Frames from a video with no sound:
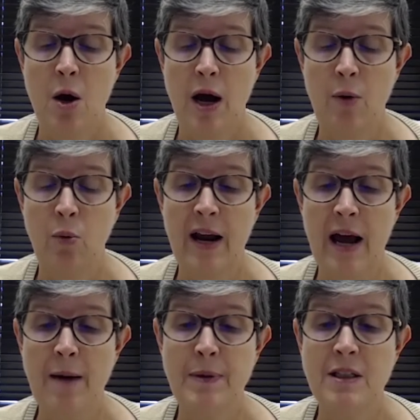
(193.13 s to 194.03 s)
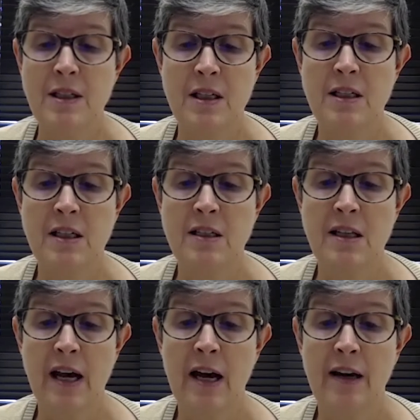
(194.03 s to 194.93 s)
And what happens is
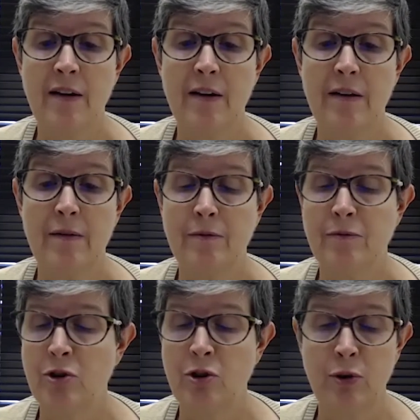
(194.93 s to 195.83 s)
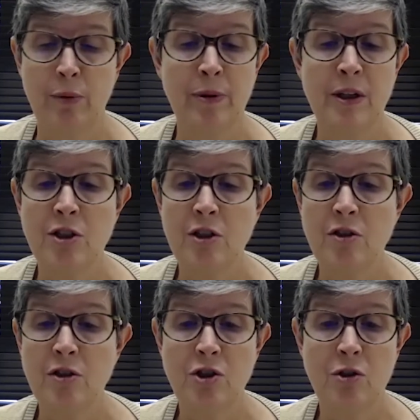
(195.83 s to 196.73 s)
that due to
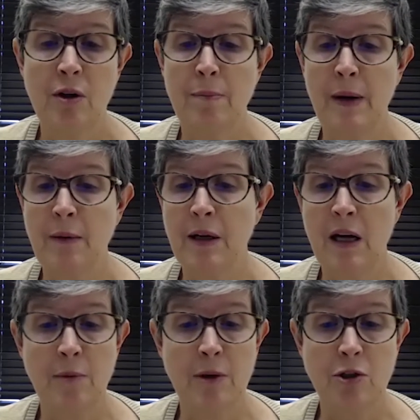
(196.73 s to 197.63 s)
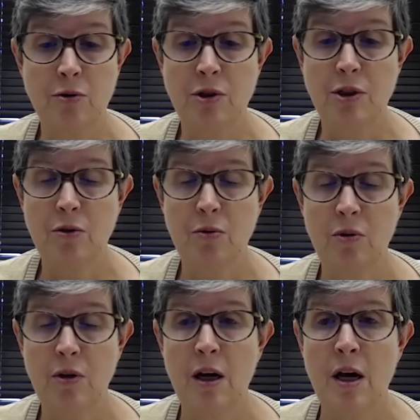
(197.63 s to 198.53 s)
blizzards, due to a baby coming too soon,